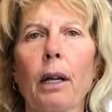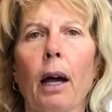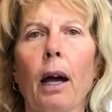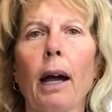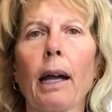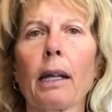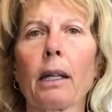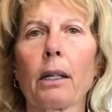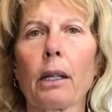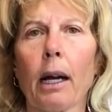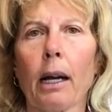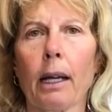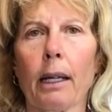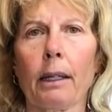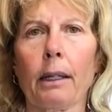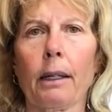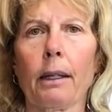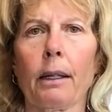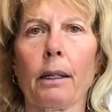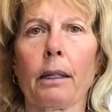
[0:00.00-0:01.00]

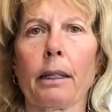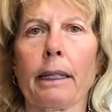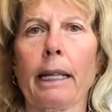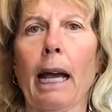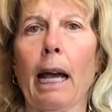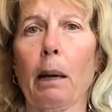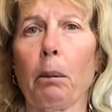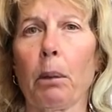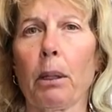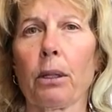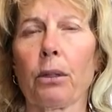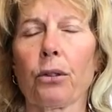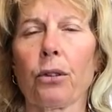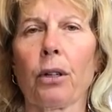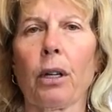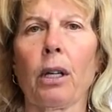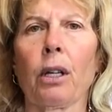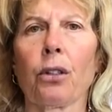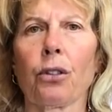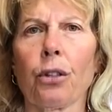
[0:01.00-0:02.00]
Iodine Tablets,
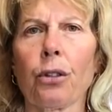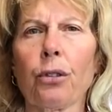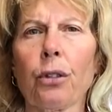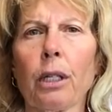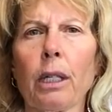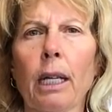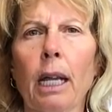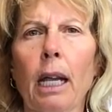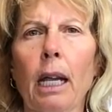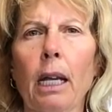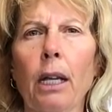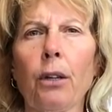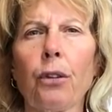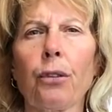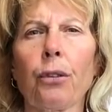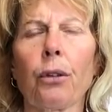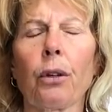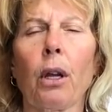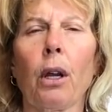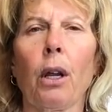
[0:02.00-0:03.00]
just in
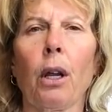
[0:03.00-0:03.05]
case